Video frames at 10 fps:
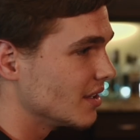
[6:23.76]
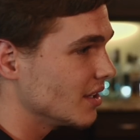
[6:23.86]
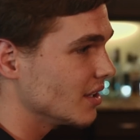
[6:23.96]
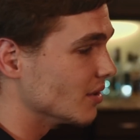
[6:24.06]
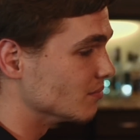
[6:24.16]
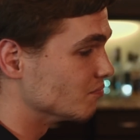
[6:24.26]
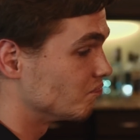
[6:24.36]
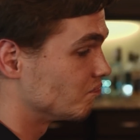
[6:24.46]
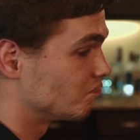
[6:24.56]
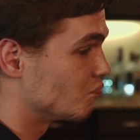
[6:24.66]
He'll
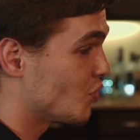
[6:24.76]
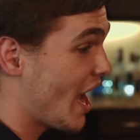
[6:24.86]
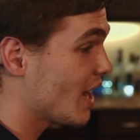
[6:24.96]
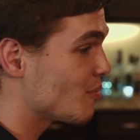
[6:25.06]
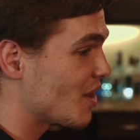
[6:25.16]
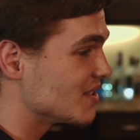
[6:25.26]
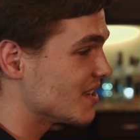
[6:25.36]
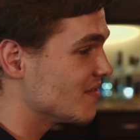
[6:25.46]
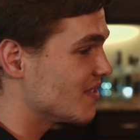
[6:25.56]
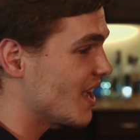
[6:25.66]
brag about his
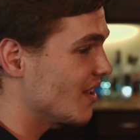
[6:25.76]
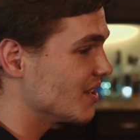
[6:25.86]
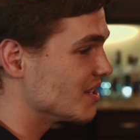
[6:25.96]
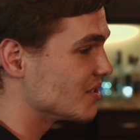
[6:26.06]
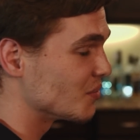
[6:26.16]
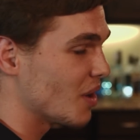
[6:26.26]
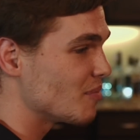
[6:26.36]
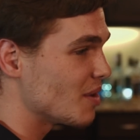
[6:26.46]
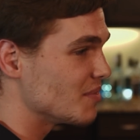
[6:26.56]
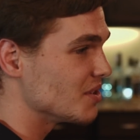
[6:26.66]
infidelities and
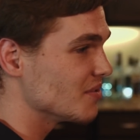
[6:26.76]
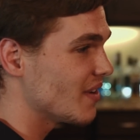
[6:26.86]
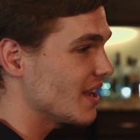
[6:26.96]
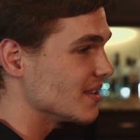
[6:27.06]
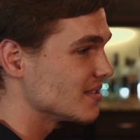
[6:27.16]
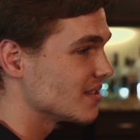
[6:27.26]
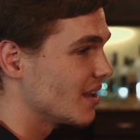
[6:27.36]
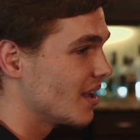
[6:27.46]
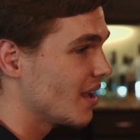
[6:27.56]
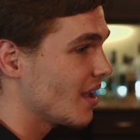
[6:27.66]
rub them in your face.
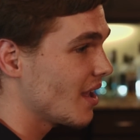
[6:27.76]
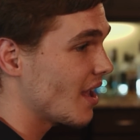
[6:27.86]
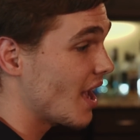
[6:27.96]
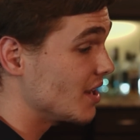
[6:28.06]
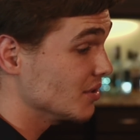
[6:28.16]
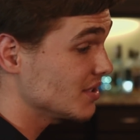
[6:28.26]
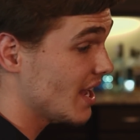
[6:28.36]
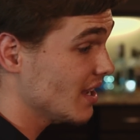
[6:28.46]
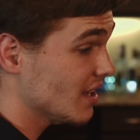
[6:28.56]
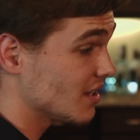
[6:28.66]
And you'll
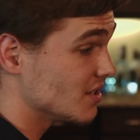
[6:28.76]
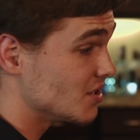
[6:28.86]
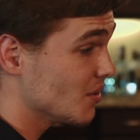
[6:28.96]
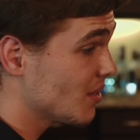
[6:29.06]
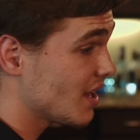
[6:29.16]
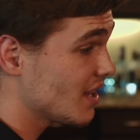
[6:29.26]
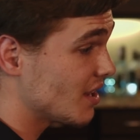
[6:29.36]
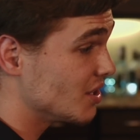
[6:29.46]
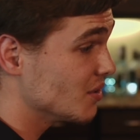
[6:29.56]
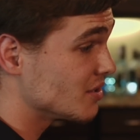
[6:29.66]
take it, because you think
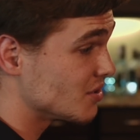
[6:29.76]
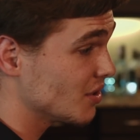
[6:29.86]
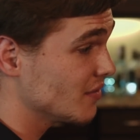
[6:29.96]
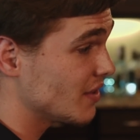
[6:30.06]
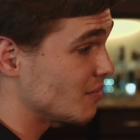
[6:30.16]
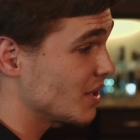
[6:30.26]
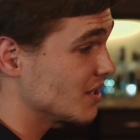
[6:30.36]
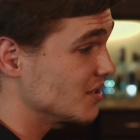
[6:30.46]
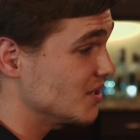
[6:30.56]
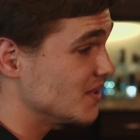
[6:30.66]
that you deserve it
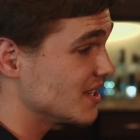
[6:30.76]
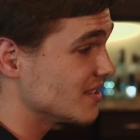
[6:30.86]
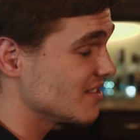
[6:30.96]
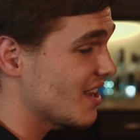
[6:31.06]
because you didn't